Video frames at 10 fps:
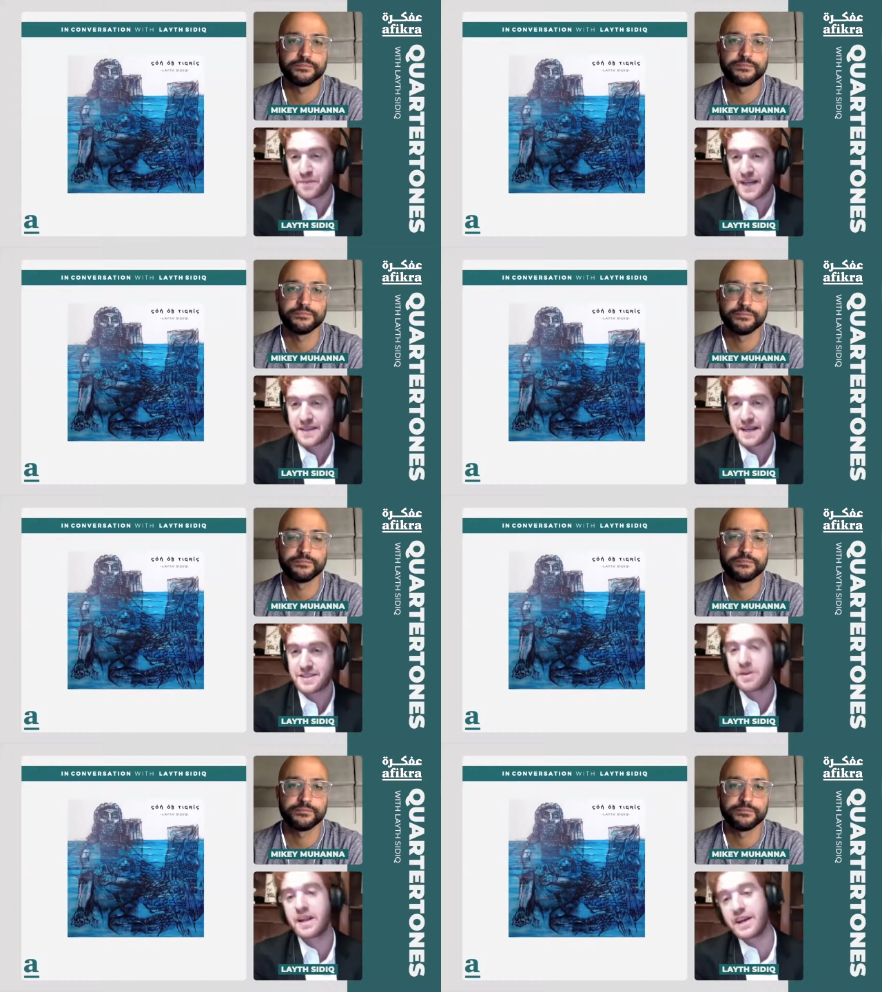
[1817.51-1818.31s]
Speaker 1: And
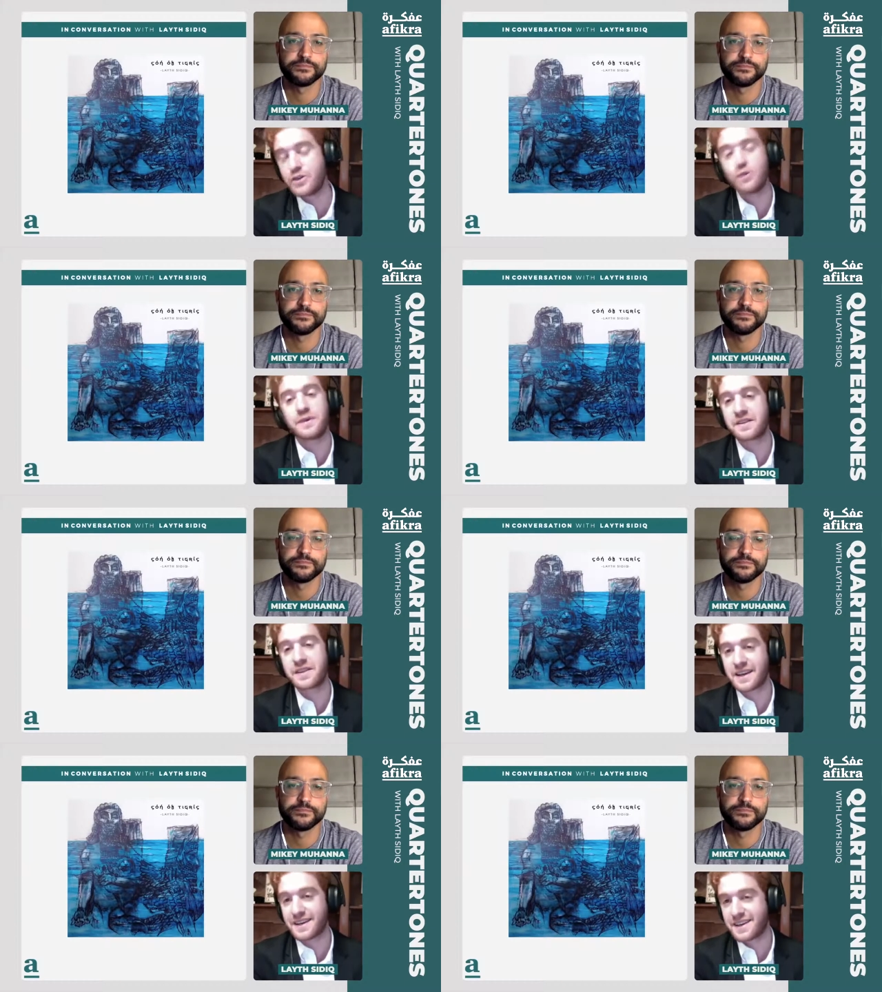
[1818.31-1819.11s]
that's really a human
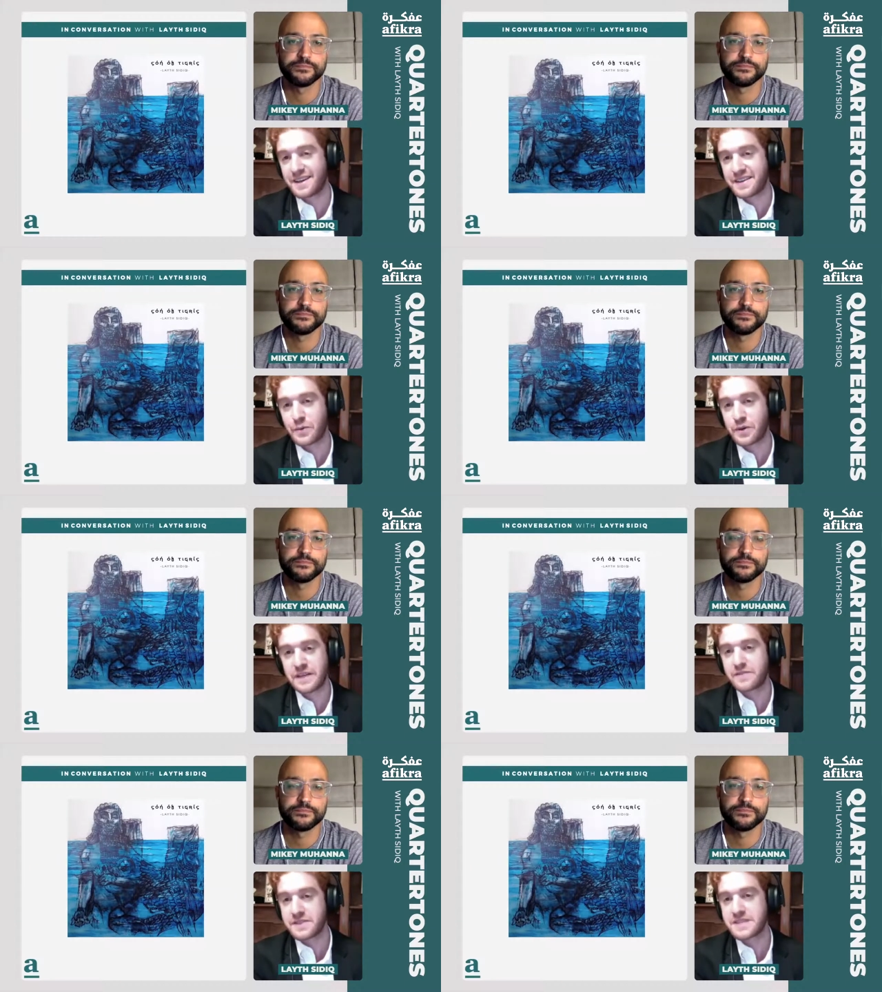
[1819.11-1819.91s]
thing, that we're
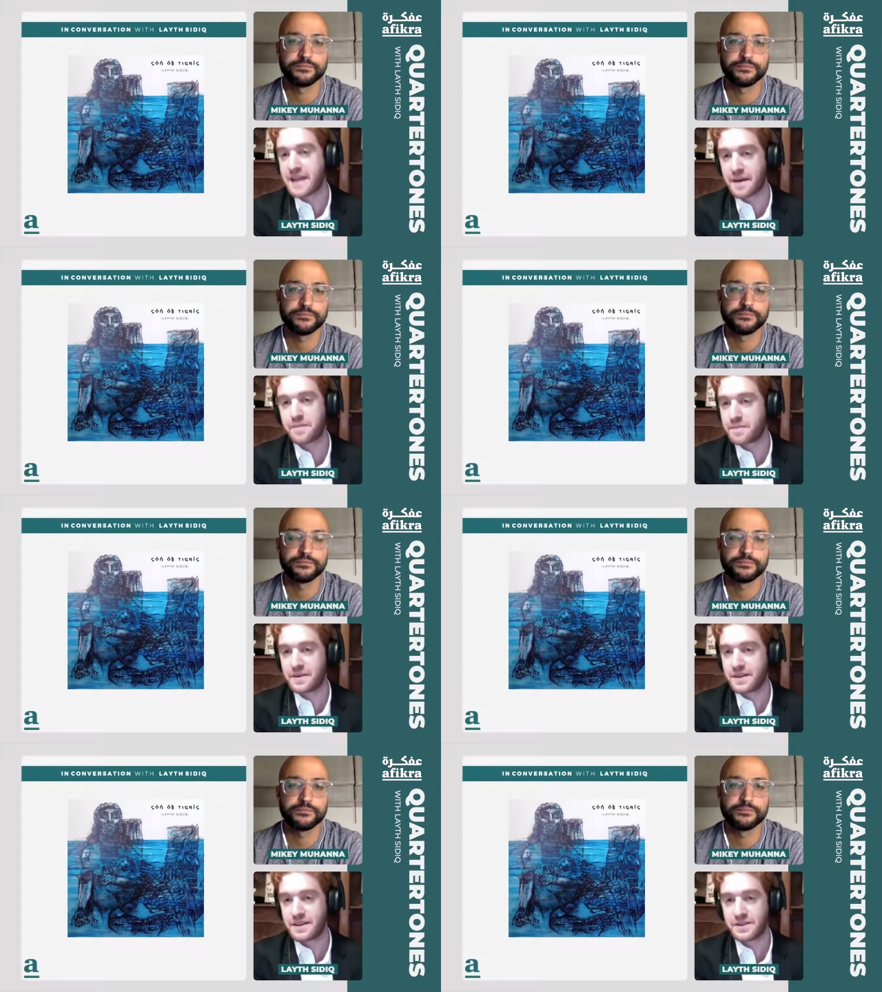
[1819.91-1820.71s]
never the same
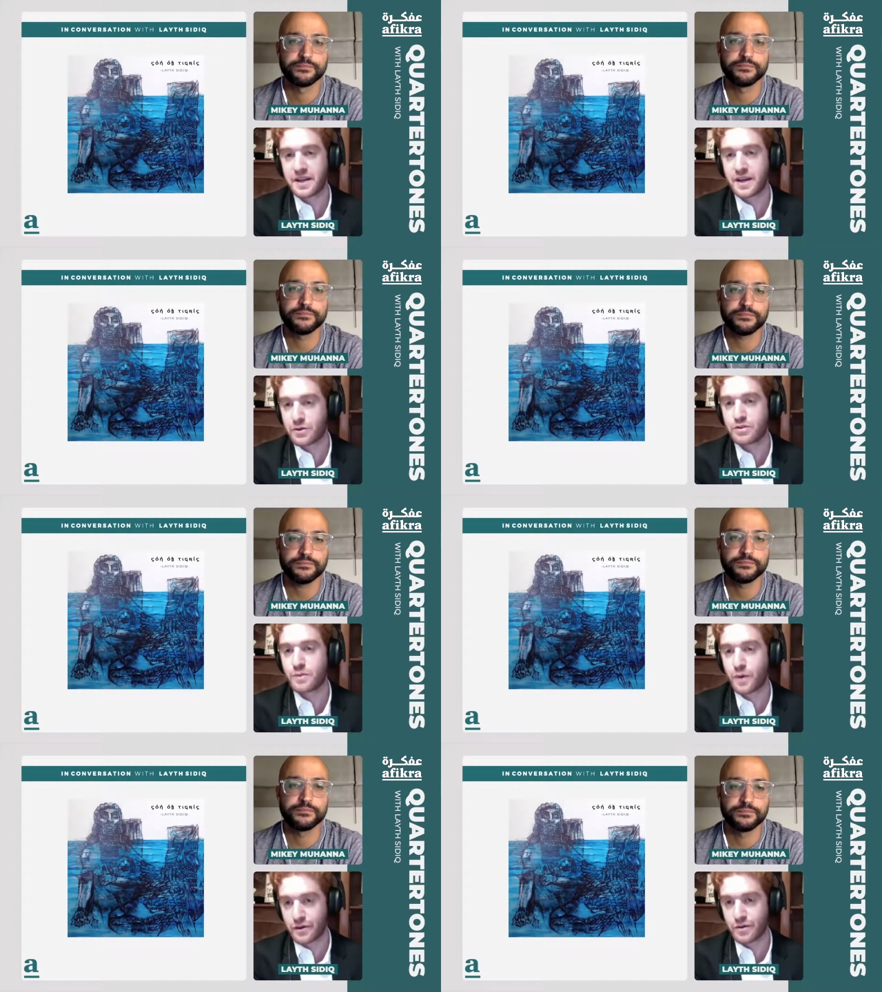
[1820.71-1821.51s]
today or
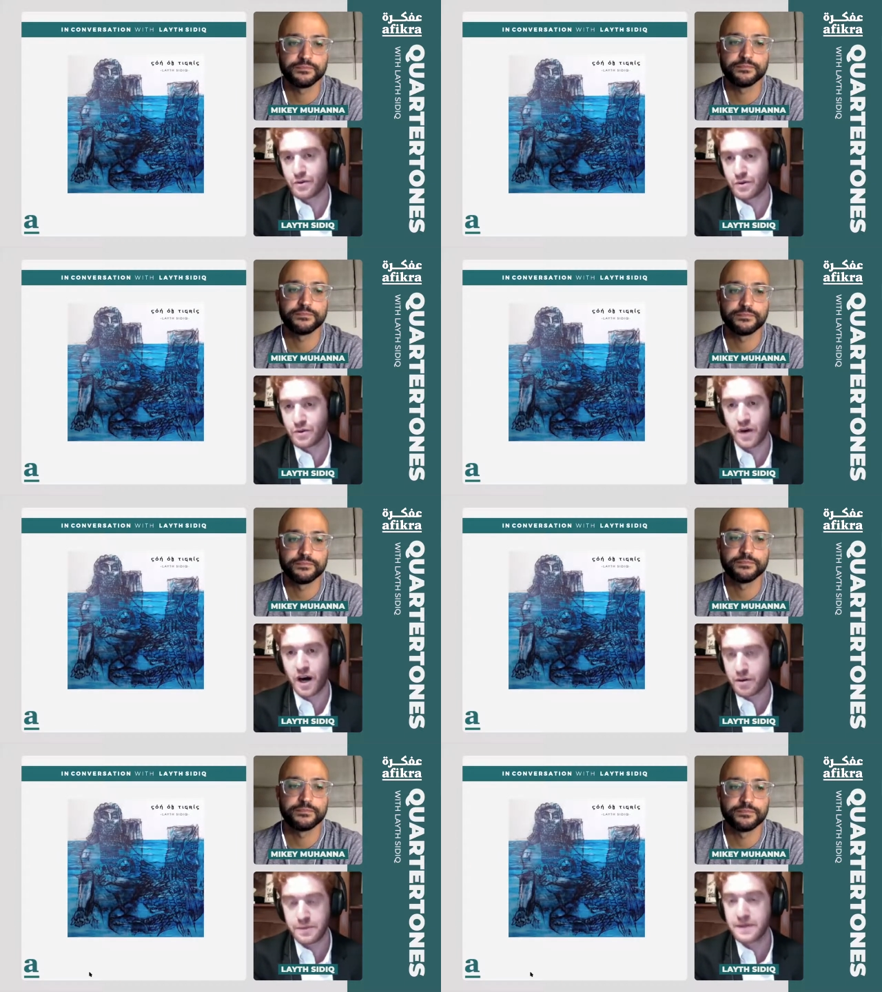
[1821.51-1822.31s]
tomorrow.
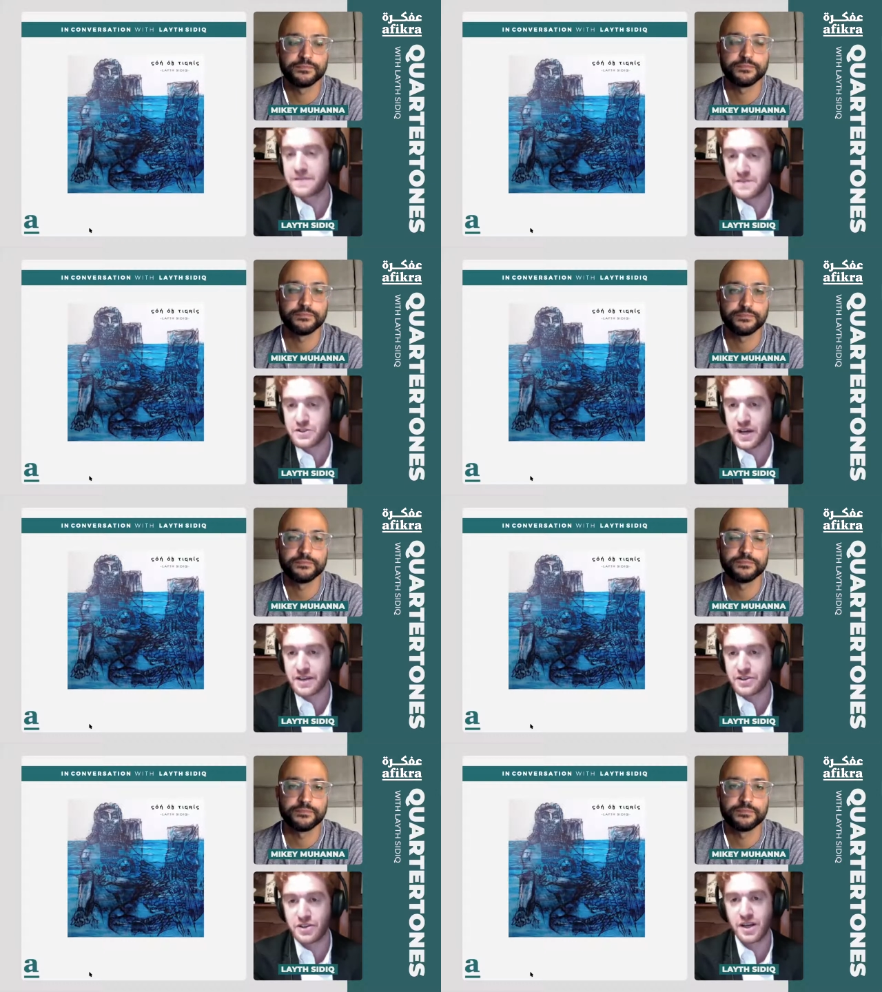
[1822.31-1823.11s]
Our beliefs
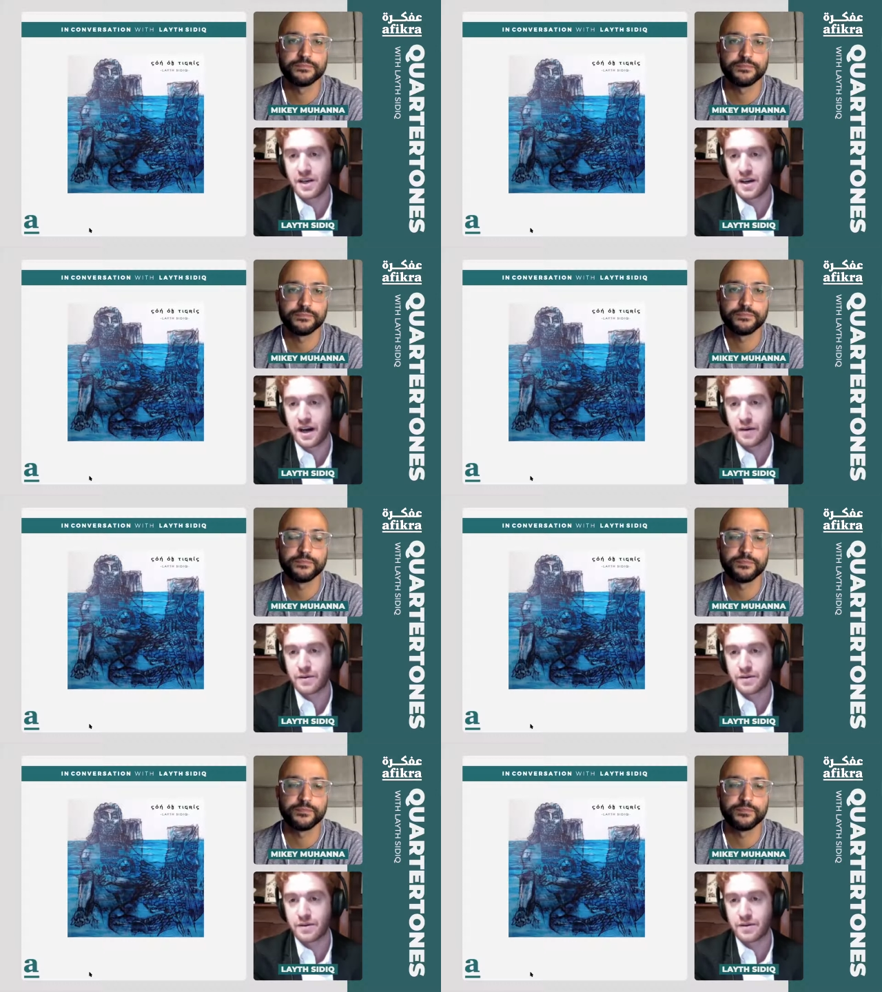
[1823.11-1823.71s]
change, our